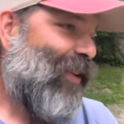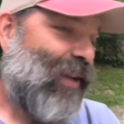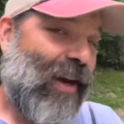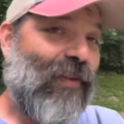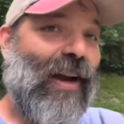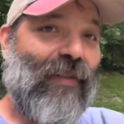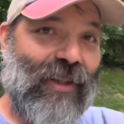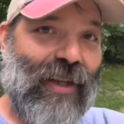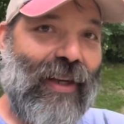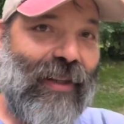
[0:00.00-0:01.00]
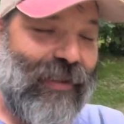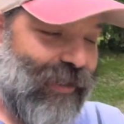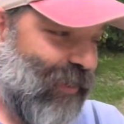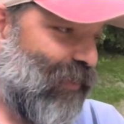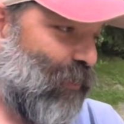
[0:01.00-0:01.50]
you ever have a chance,
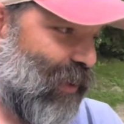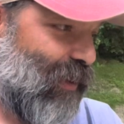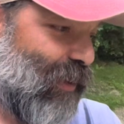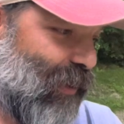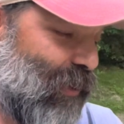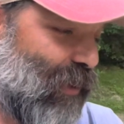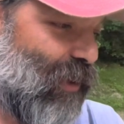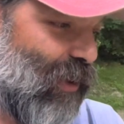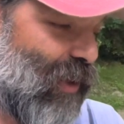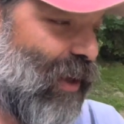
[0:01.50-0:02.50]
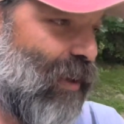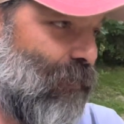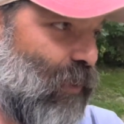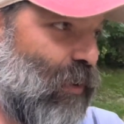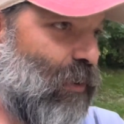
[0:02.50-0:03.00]
if you want to, you should look up
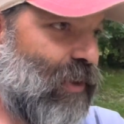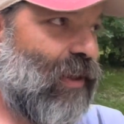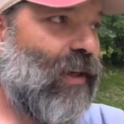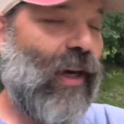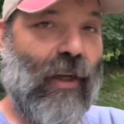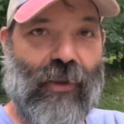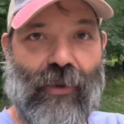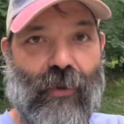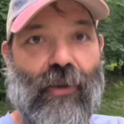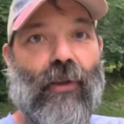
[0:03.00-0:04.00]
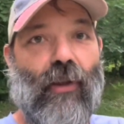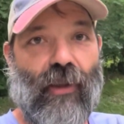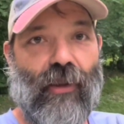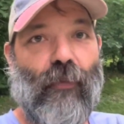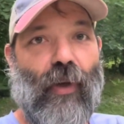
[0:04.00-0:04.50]
Mahoosuc Notch. You should look at
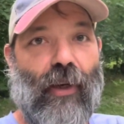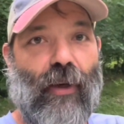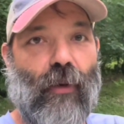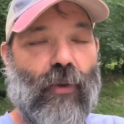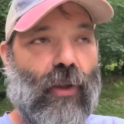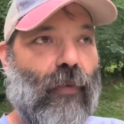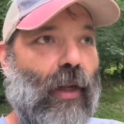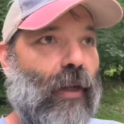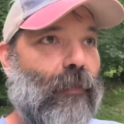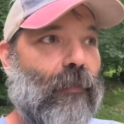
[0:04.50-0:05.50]
some videos of that.